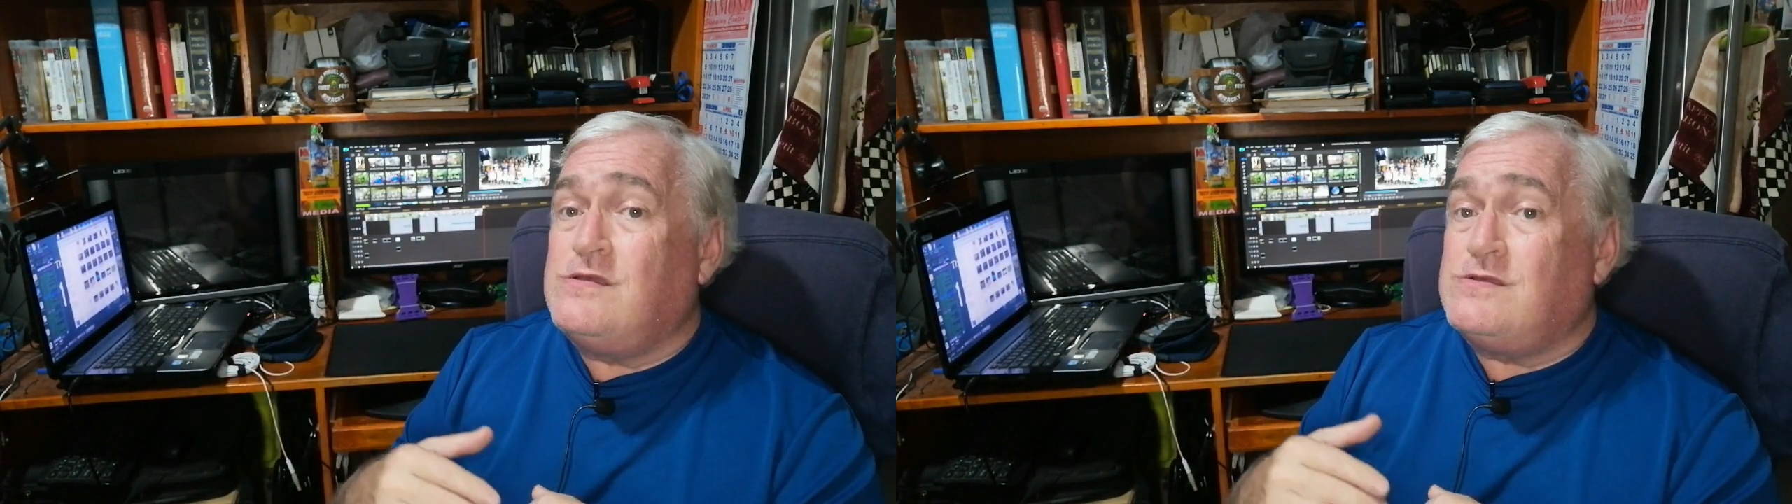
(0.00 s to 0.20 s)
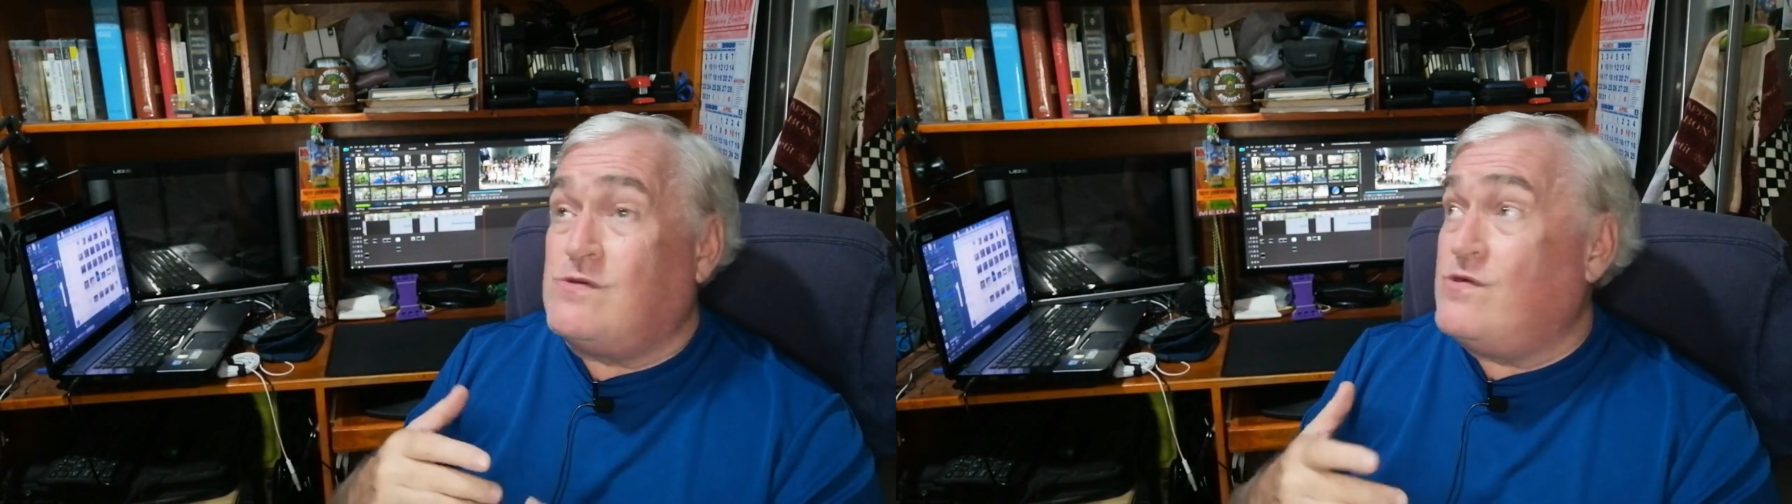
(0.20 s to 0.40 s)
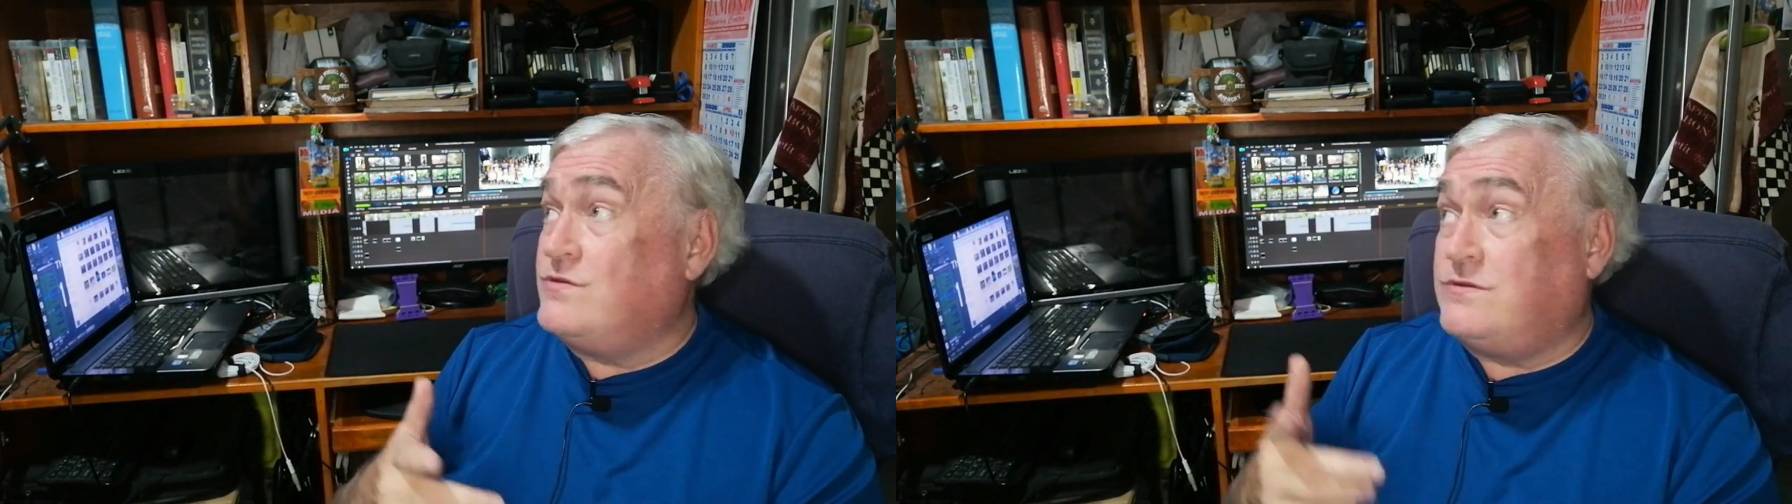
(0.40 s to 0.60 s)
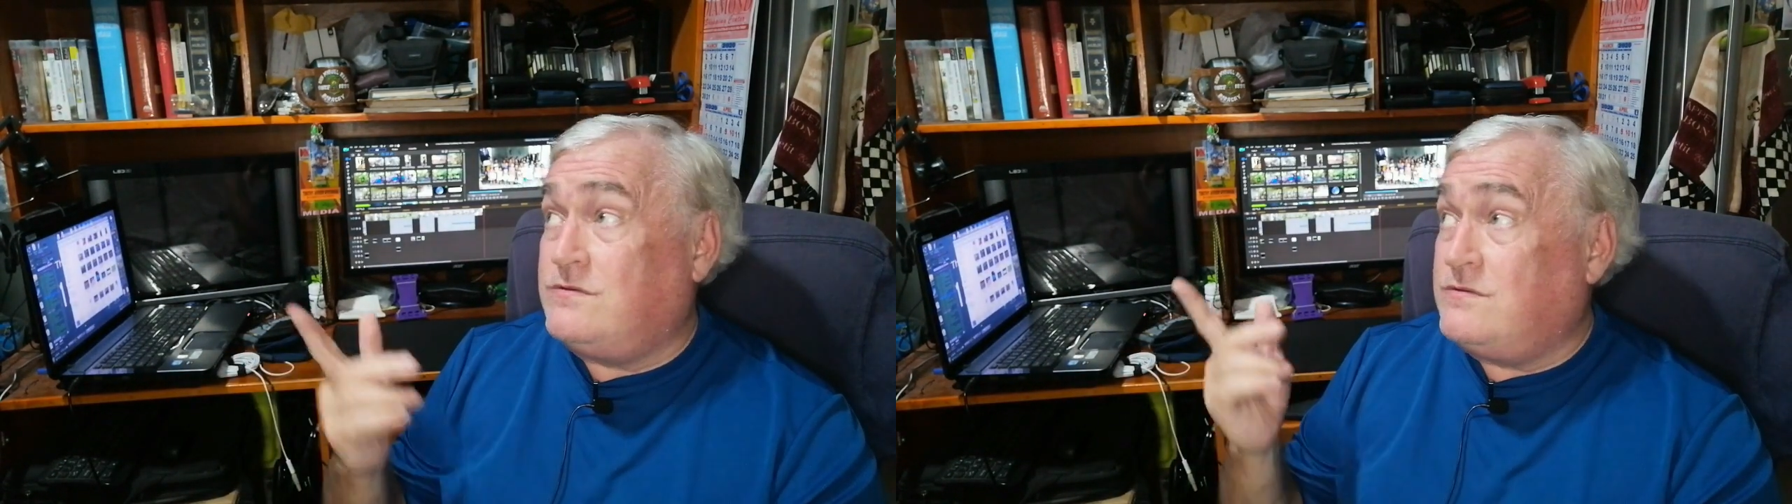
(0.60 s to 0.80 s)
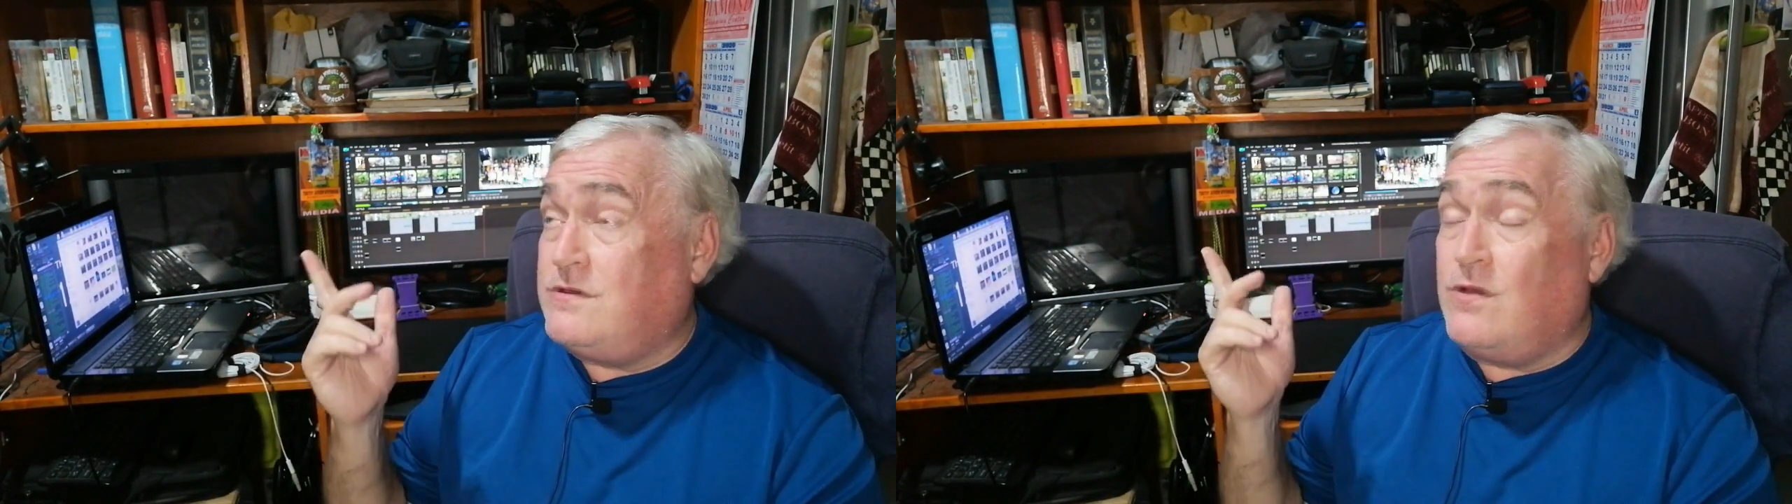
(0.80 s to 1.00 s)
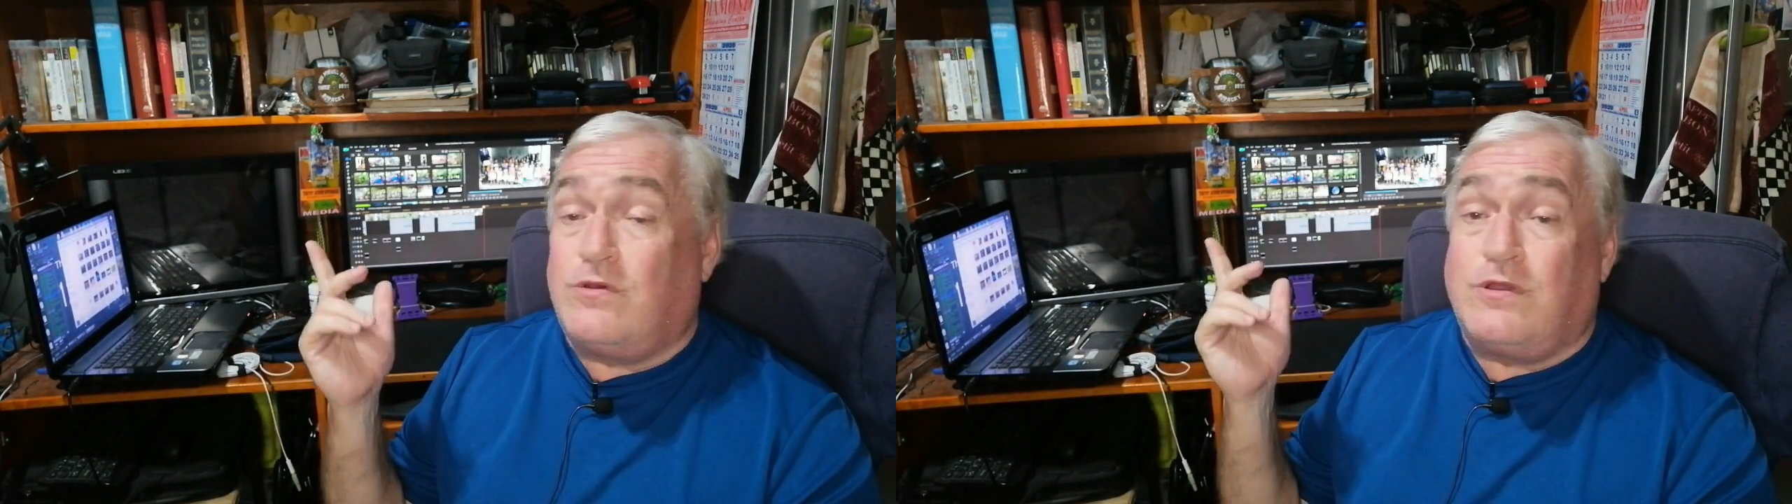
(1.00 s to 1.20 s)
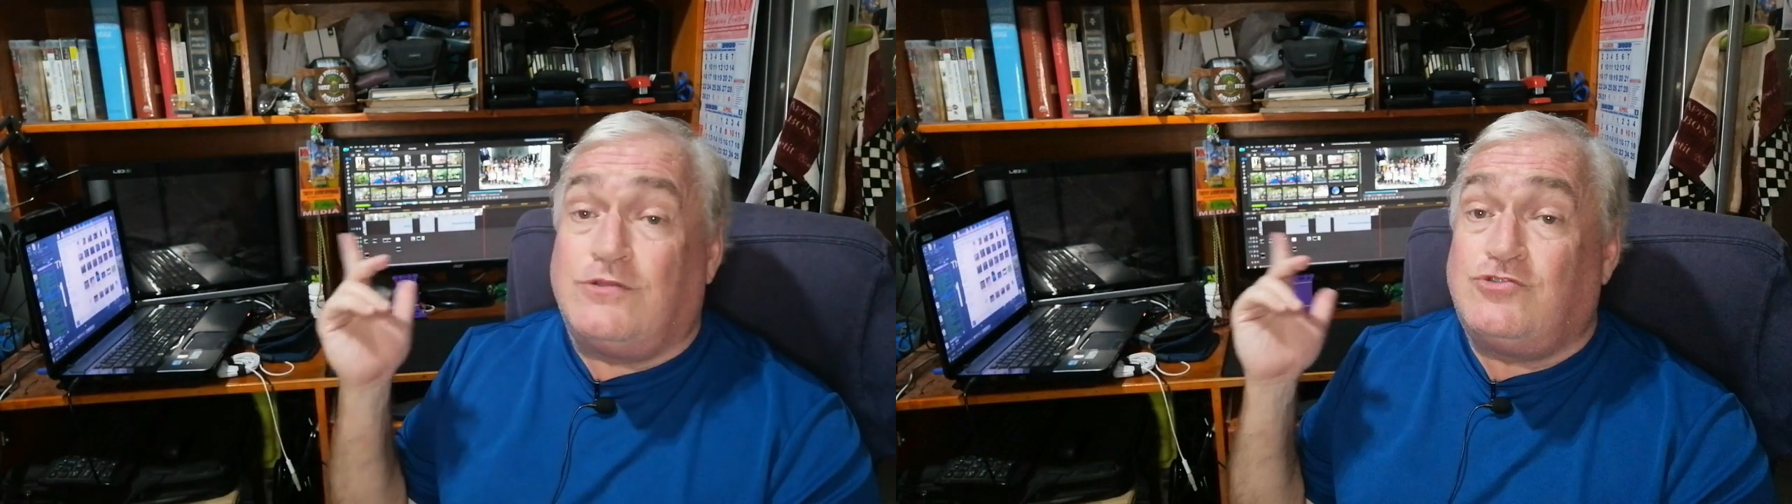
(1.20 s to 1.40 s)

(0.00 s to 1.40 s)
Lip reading: So there's coconut